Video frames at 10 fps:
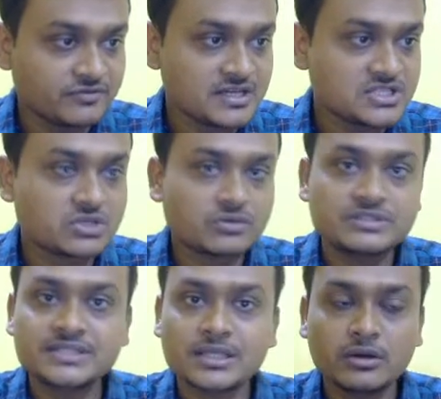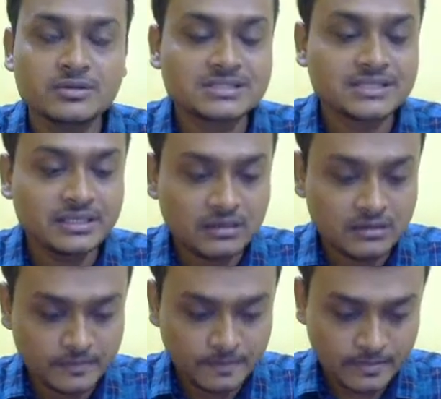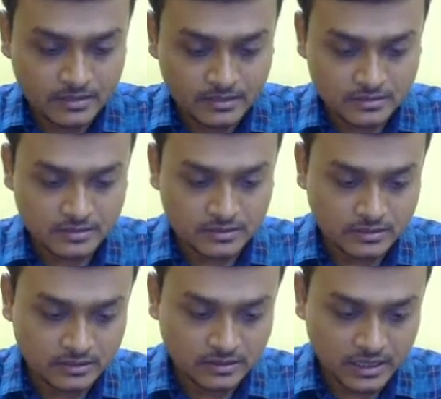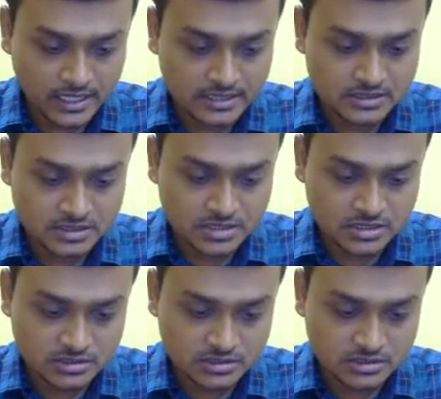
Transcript: first question on your screen. And